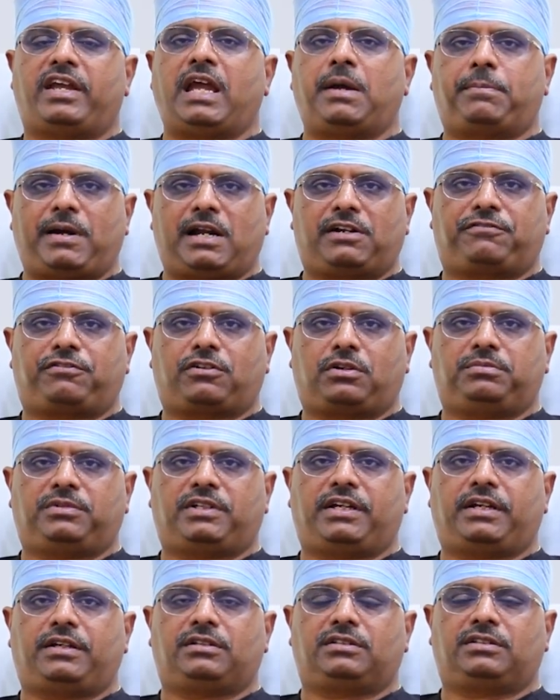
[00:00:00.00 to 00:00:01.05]
Apart from
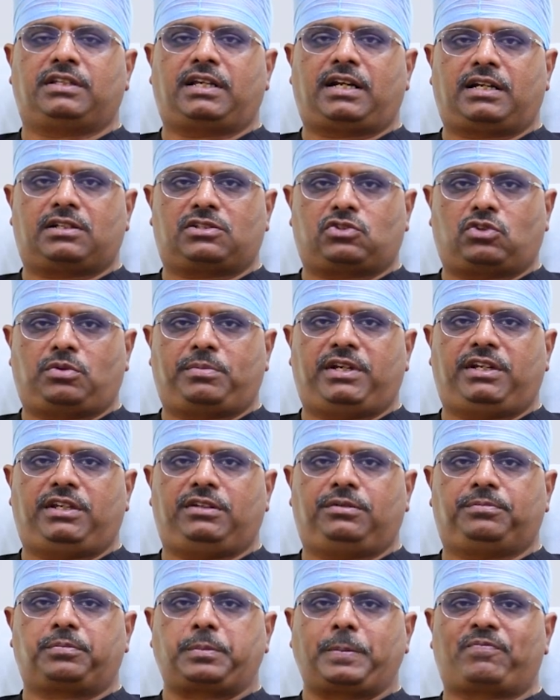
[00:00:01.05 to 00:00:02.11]
that, there are so
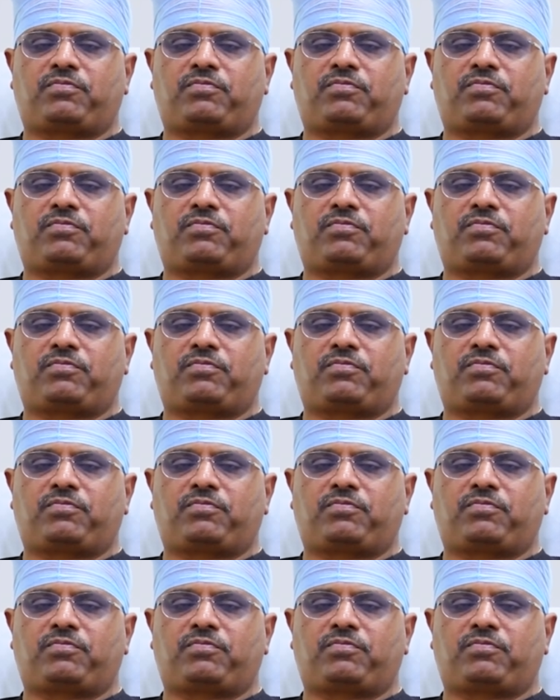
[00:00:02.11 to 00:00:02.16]
many